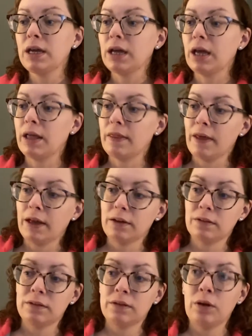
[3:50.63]
And that
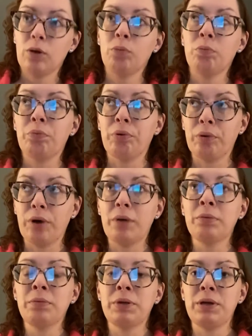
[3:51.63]
is
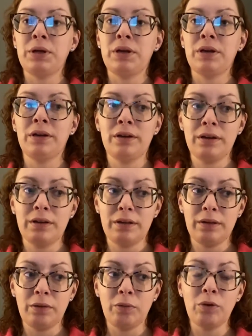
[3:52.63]
probably
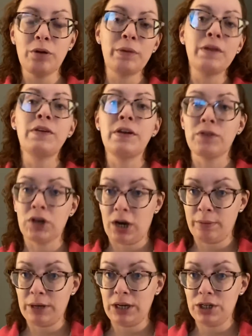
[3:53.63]
one of my favorite
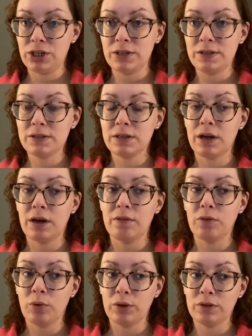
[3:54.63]
combinations of
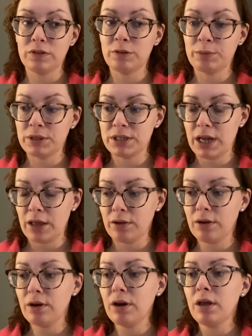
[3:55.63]
oils to put
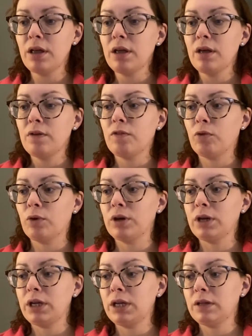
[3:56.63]
together for
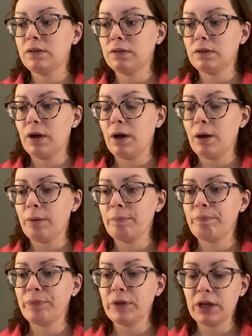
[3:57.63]
its
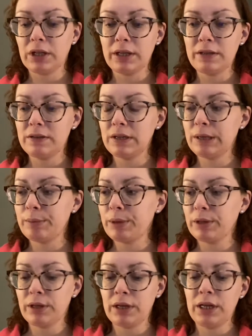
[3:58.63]
cleansing
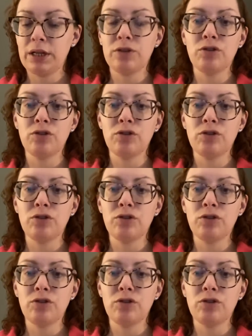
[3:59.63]
ability, its